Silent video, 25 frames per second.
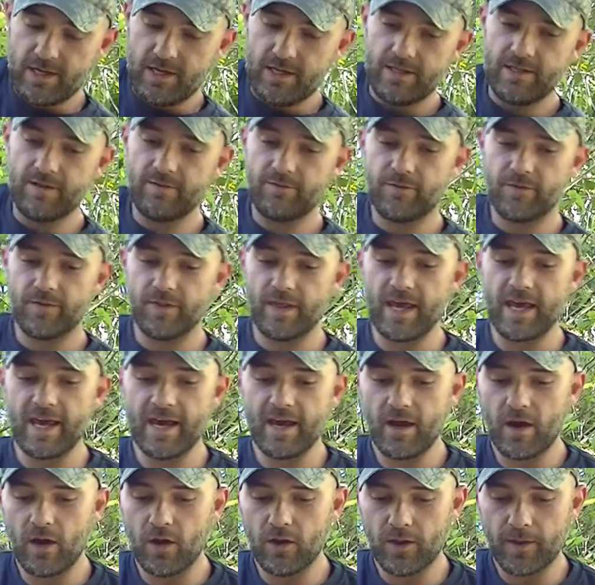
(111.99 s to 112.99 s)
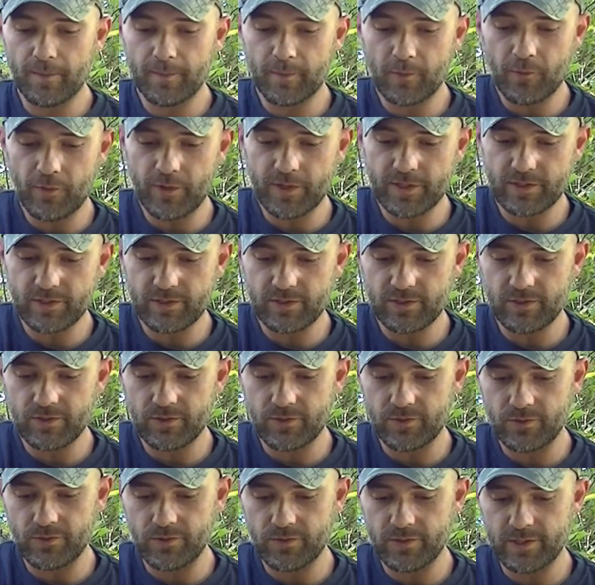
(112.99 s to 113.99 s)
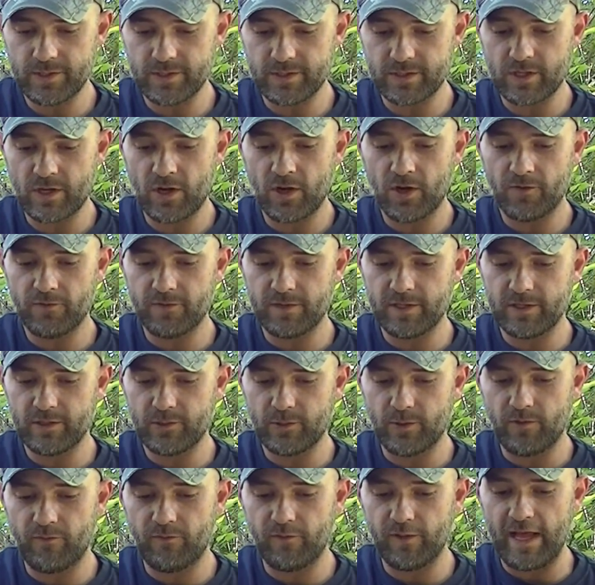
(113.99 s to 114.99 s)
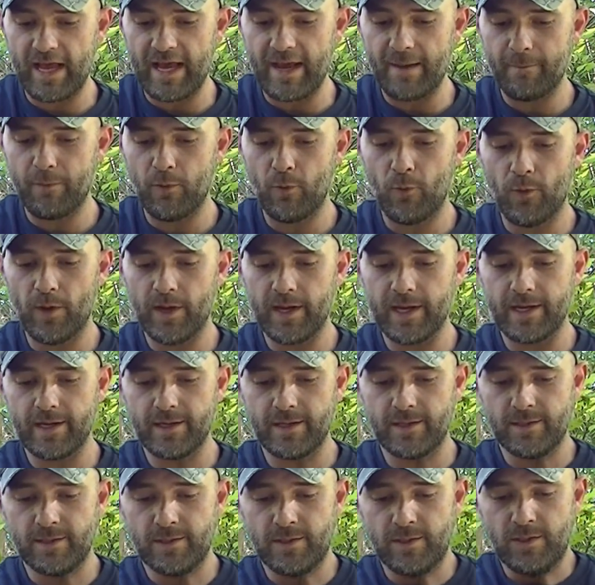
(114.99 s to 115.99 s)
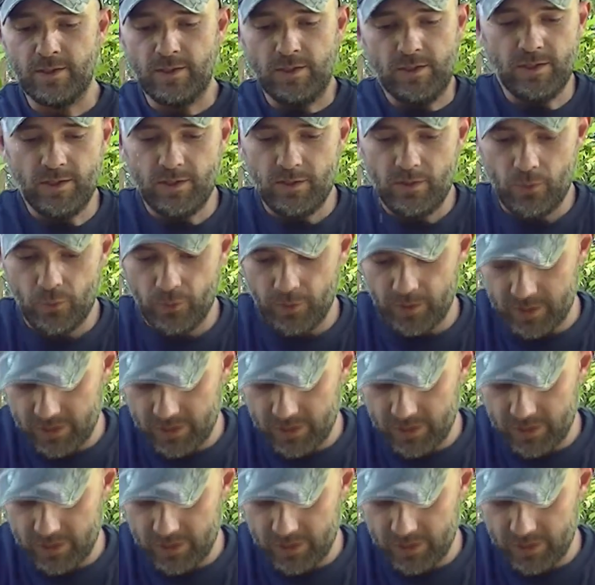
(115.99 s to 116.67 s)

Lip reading: And then for that, all I'm going to do is carve it into a flat point or a